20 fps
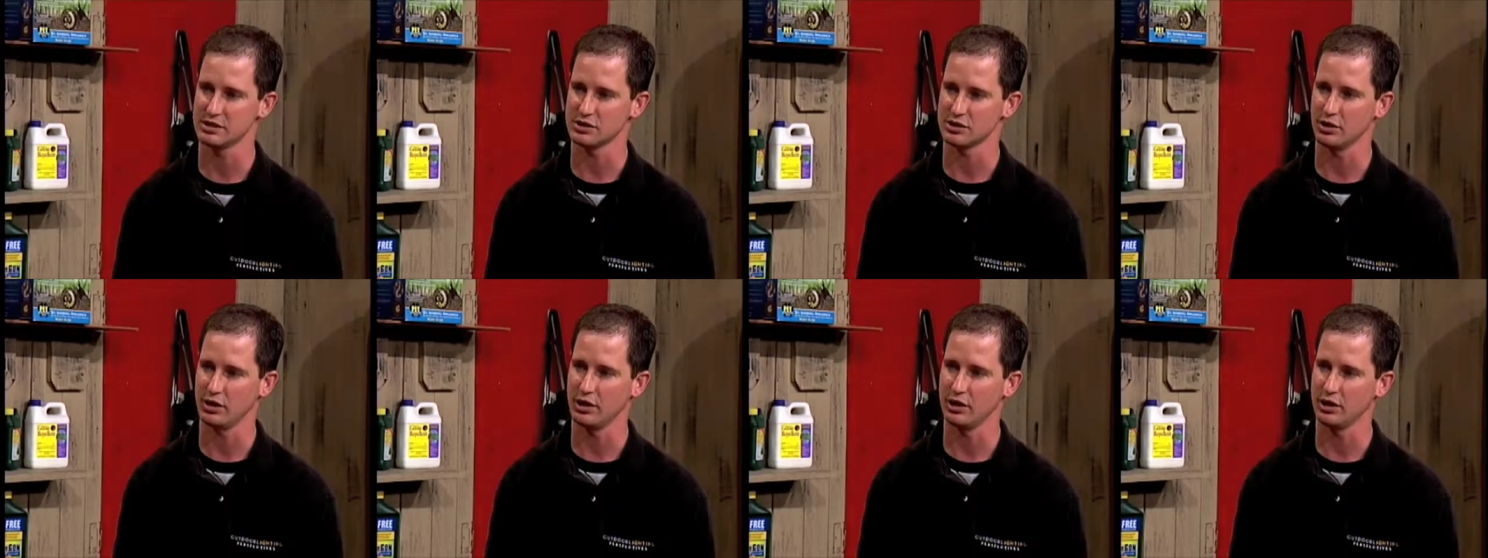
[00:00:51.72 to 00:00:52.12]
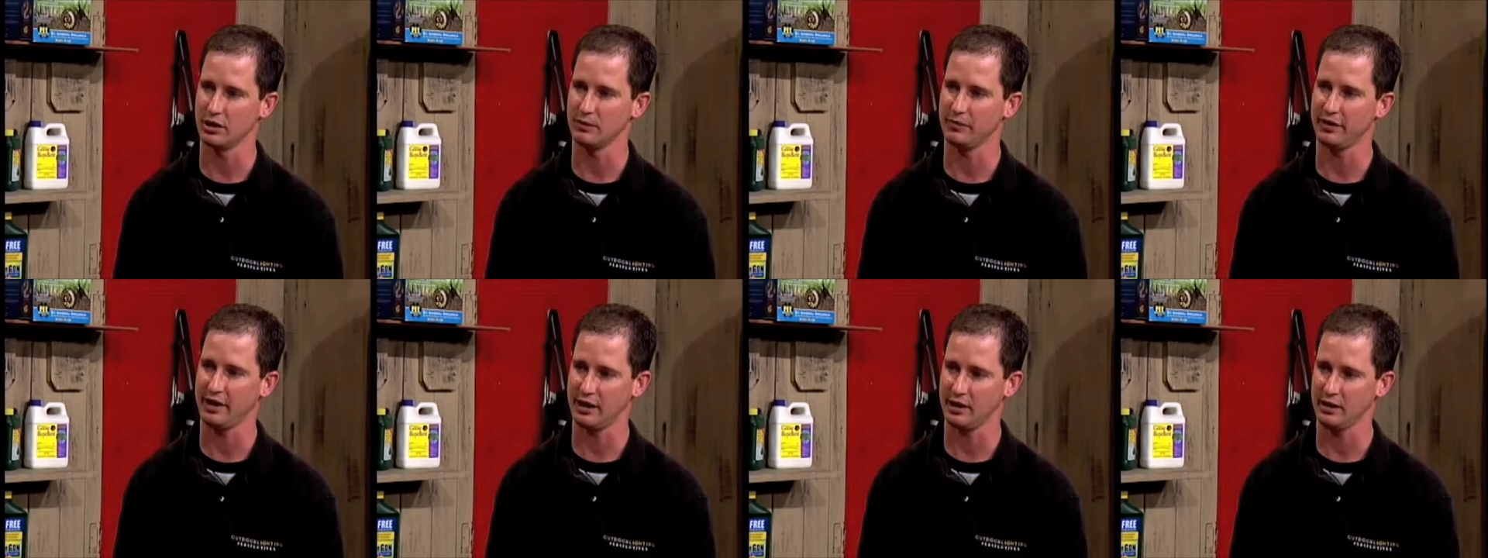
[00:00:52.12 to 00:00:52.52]
has gone up
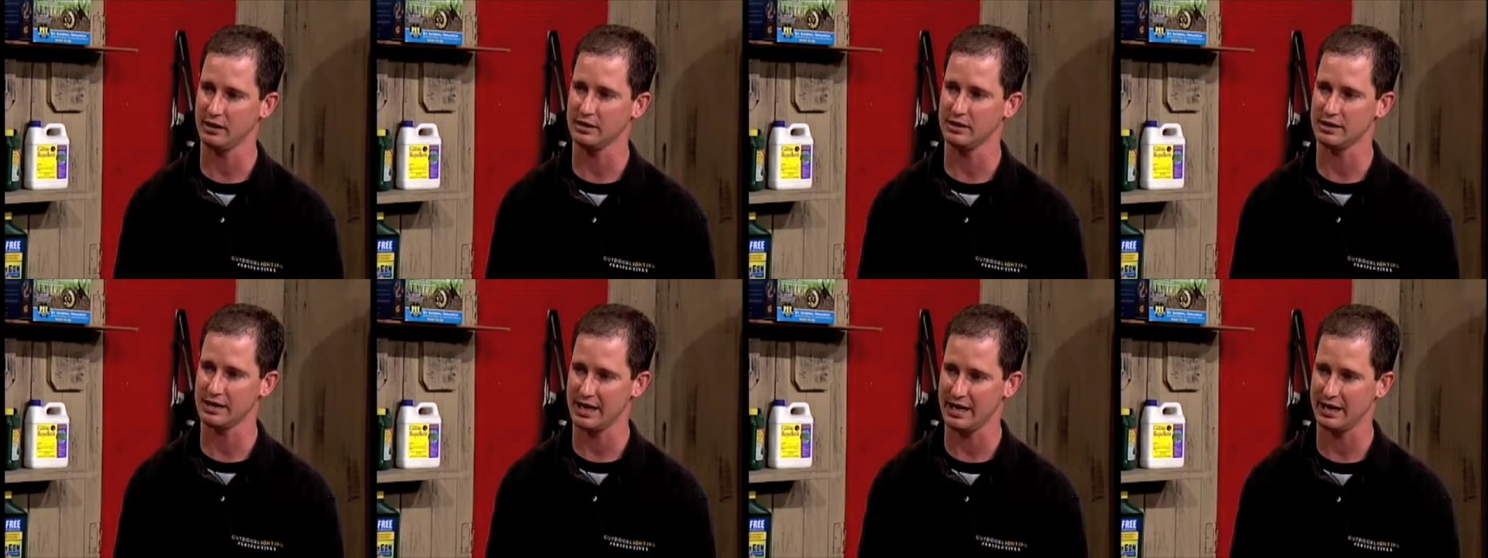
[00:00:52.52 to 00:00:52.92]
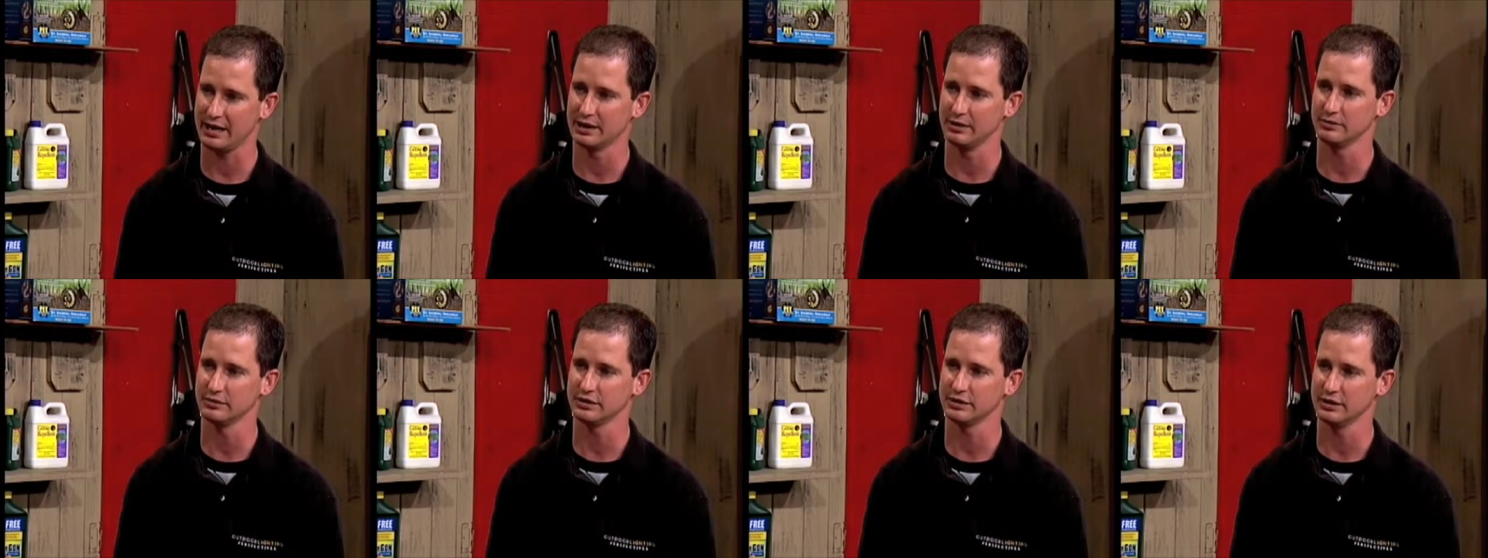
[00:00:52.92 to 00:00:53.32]
ten
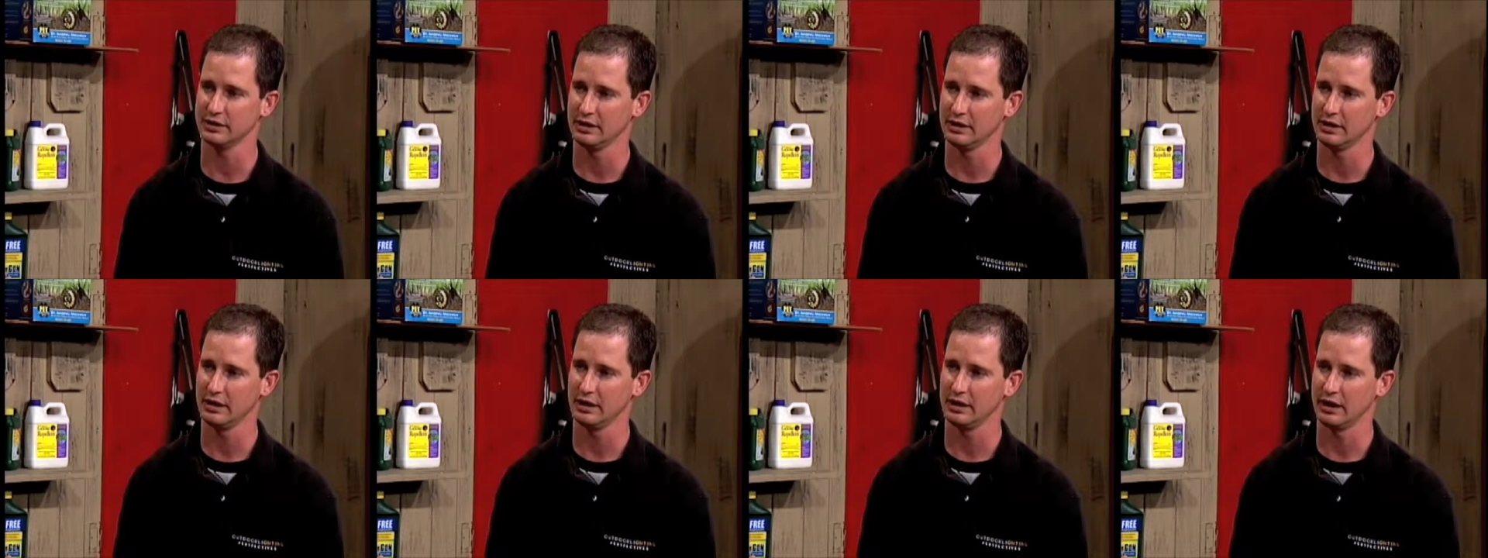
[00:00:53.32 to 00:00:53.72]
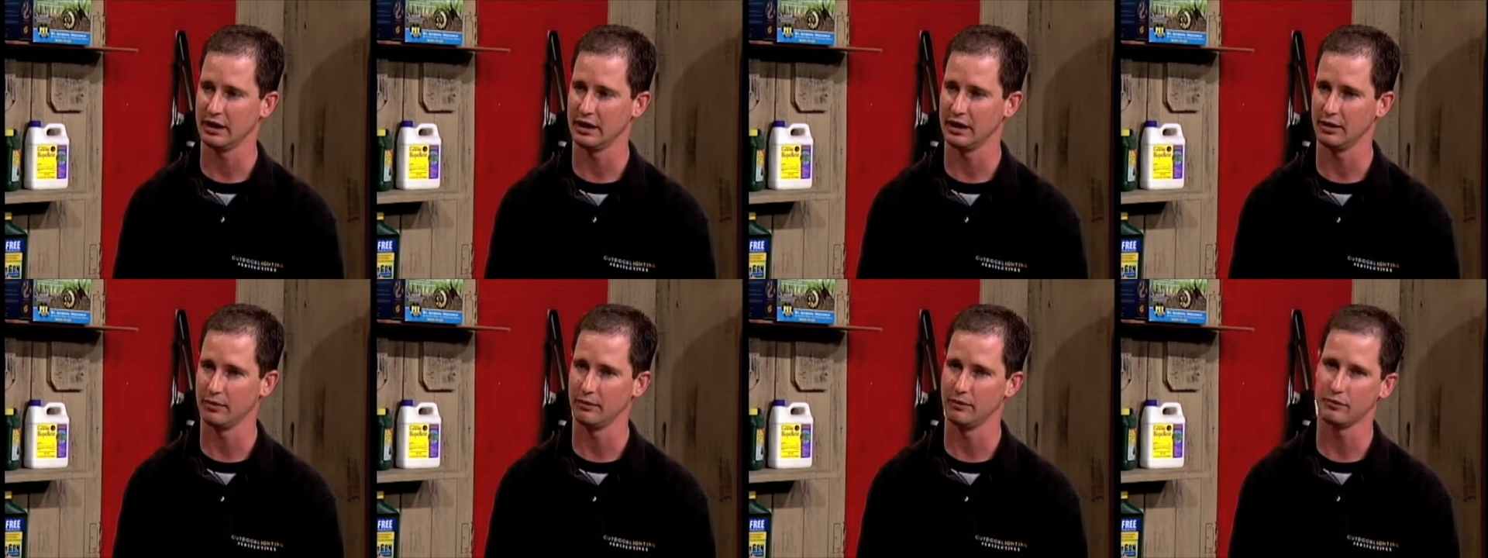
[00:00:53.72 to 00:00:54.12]
times,
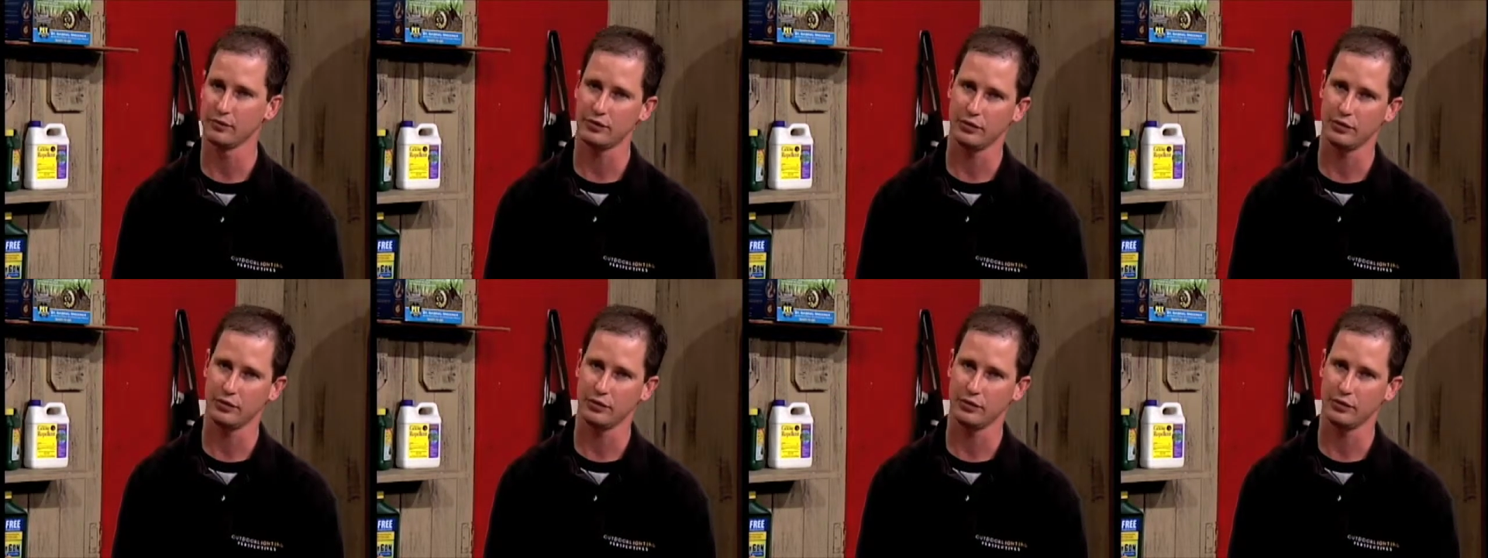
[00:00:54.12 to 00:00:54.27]
um,